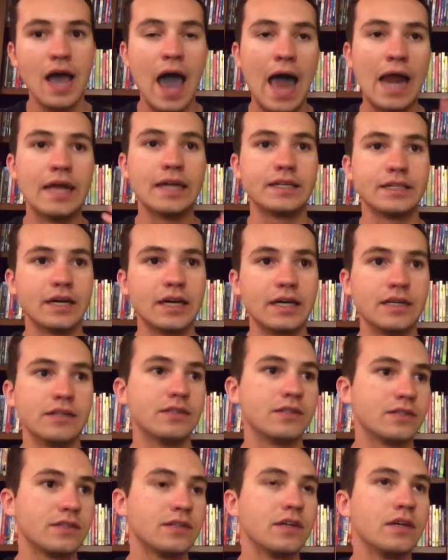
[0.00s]
And it
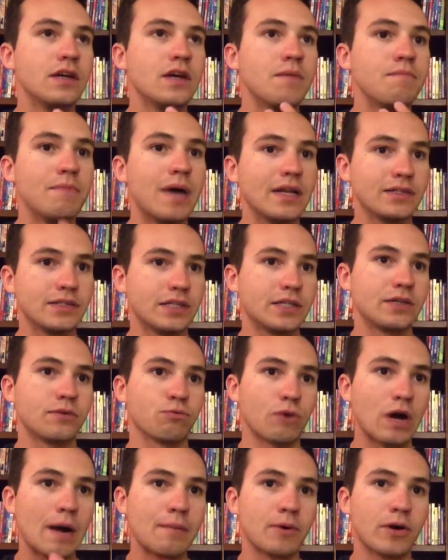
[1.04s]
does mention
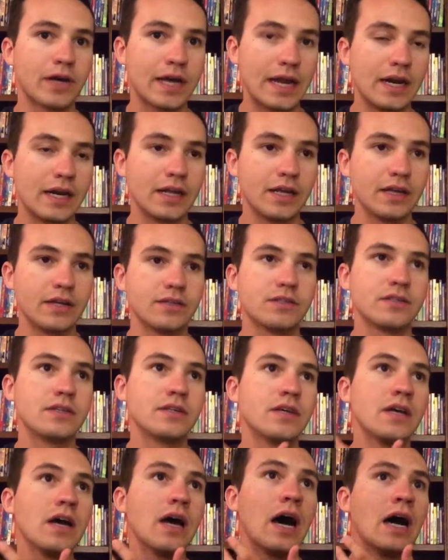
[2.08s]
Robert
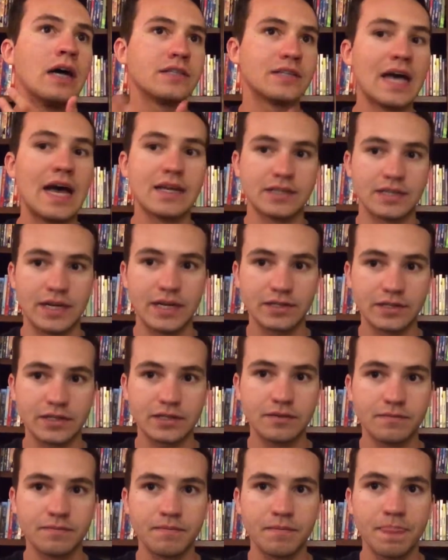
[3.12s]
Kennedy's
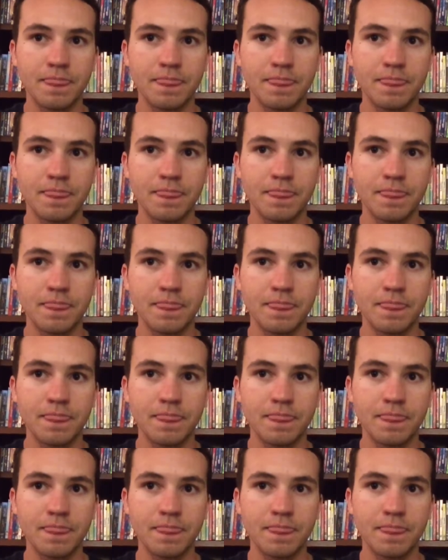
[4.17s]
assassination.